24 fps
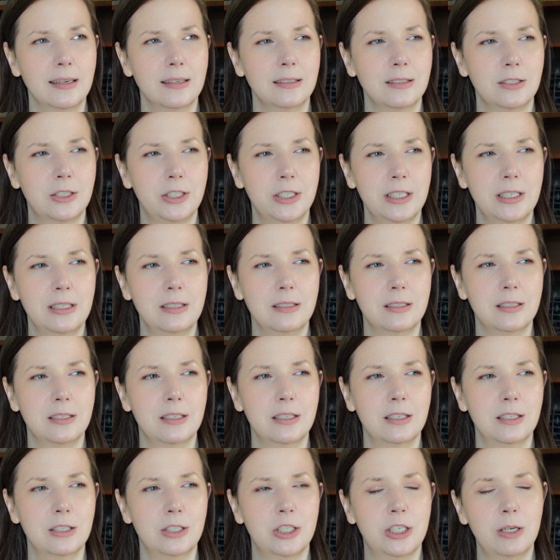she
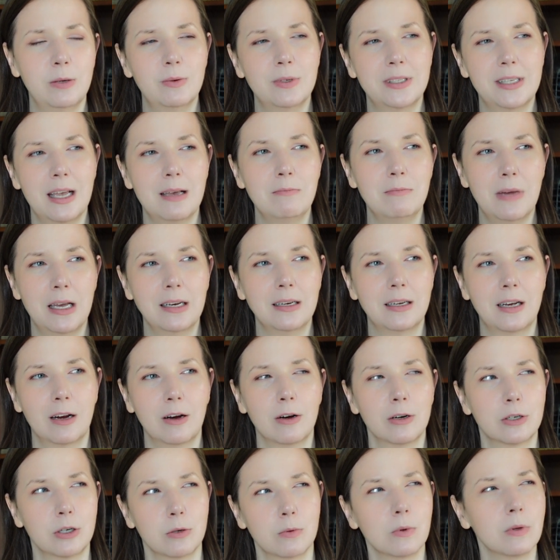was a main
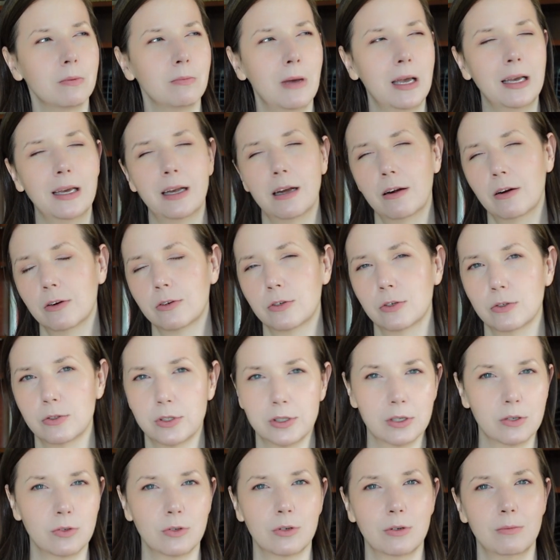character with main character
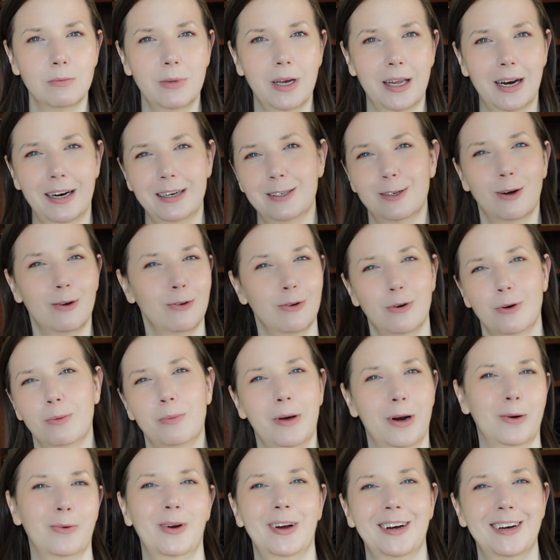syndrome, and I don't know a
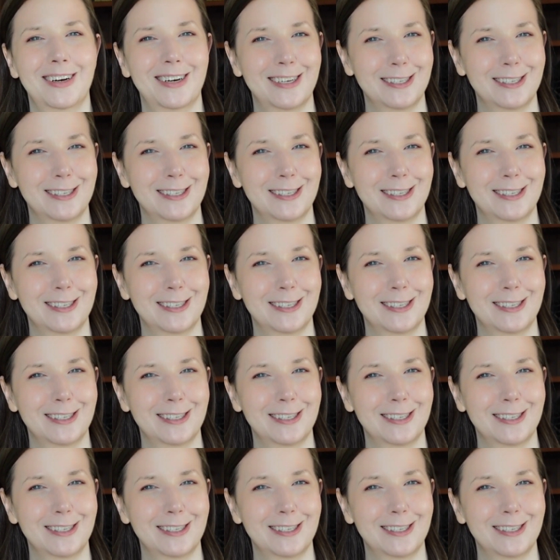better way to